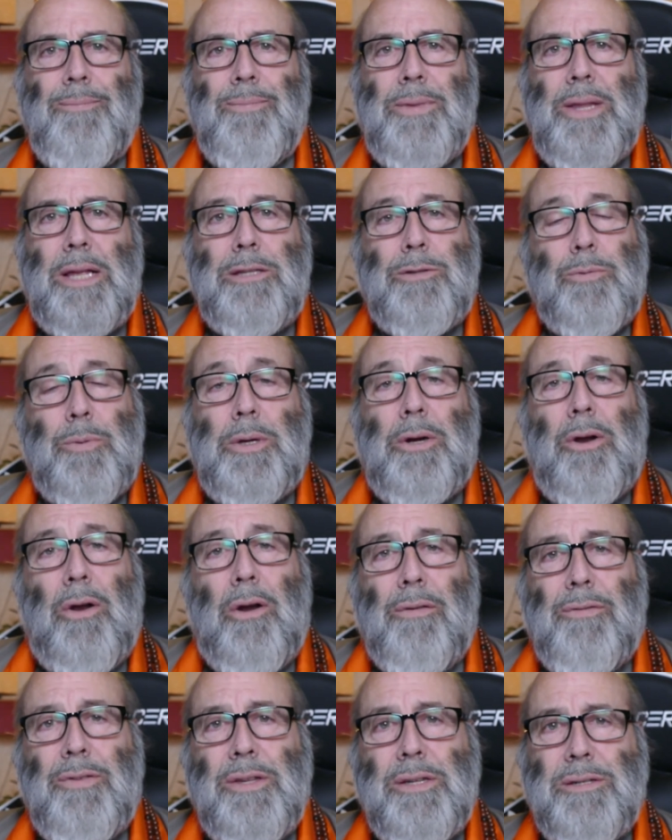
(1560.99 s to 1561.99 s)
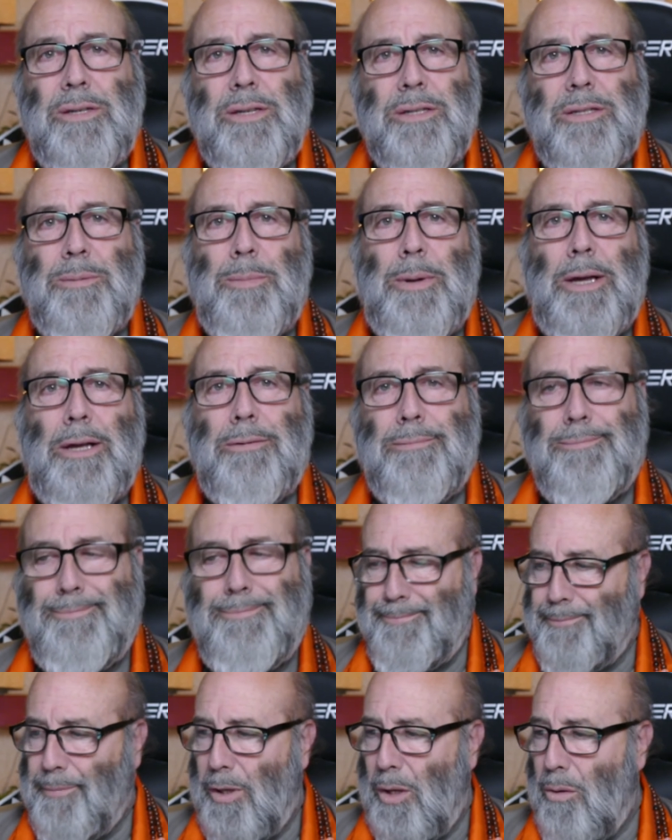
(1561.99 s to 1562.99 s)
That's what all of this is about.
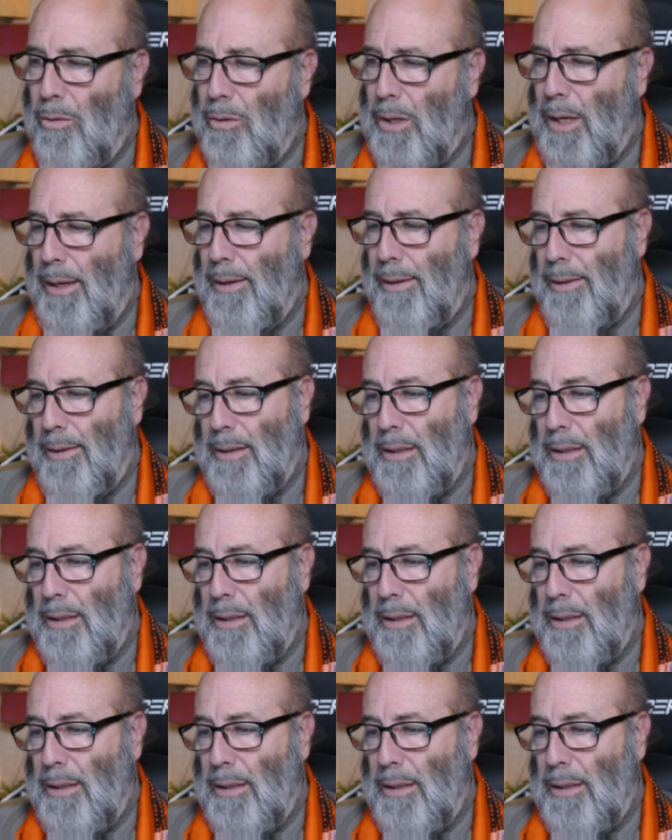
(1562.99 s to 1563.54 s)
Okay.